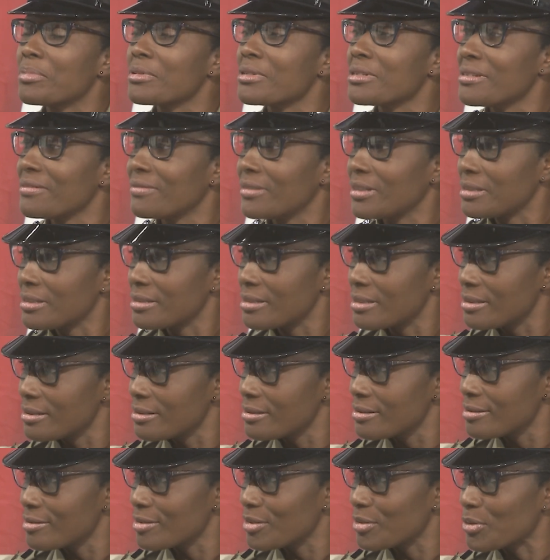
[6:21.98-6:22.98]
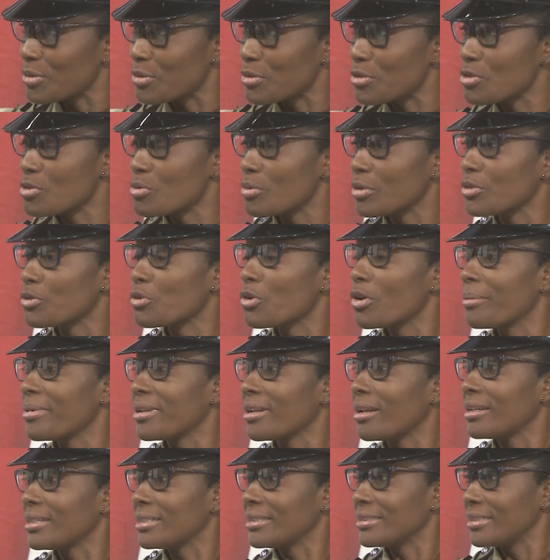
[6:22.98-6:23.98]
observances mm -hmm. with
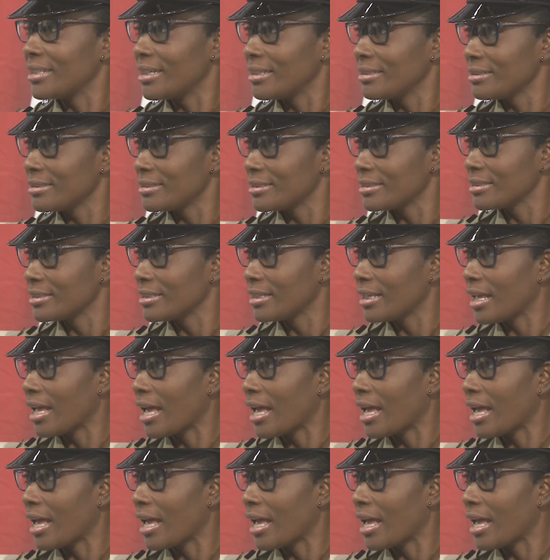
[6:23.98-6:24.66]
criminal intent